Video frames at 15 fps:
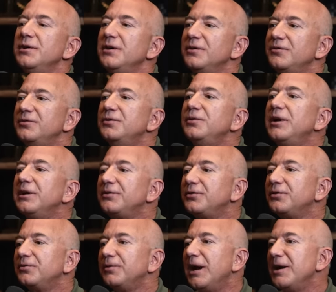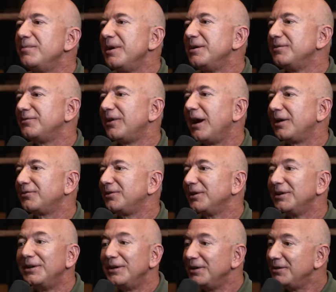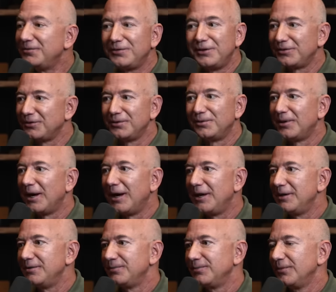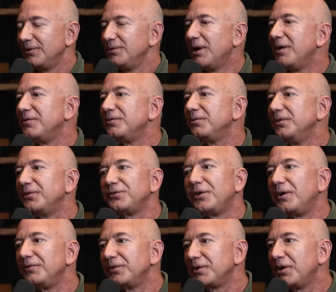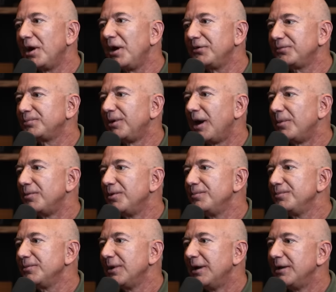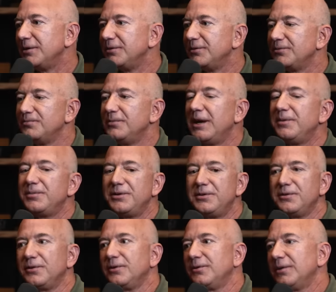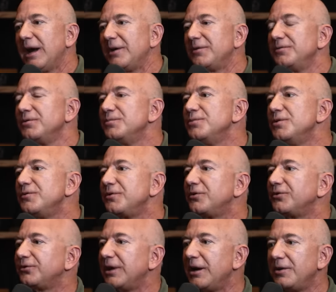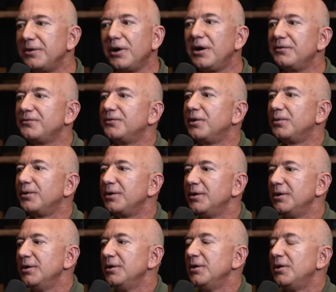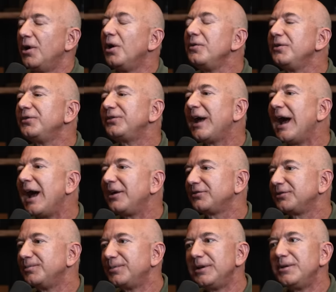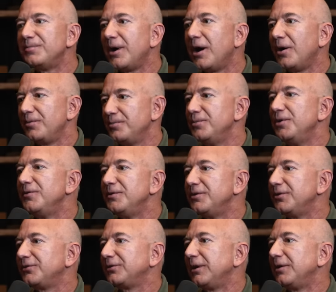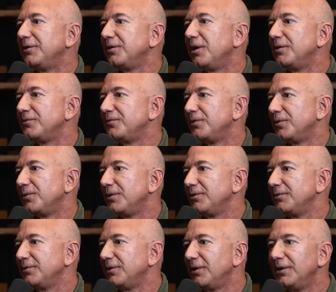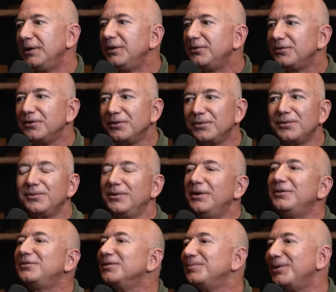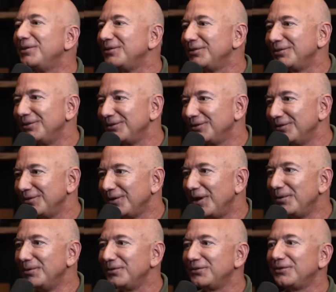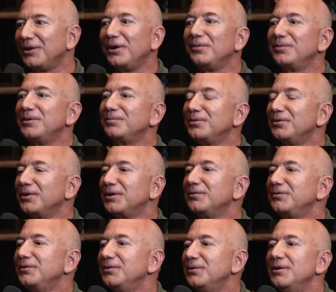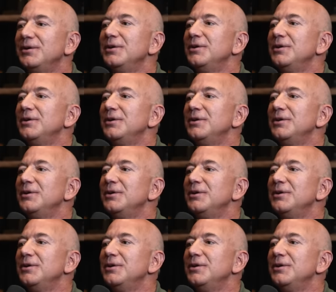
If you get to rate manufacturing in an inefficient way, you haven't really solved the cost problem, and maybe you haven't really moved the state of the art forward. All this has to be about moving the state of the art forward. There are easier businesses to do. I always tell people, look, if you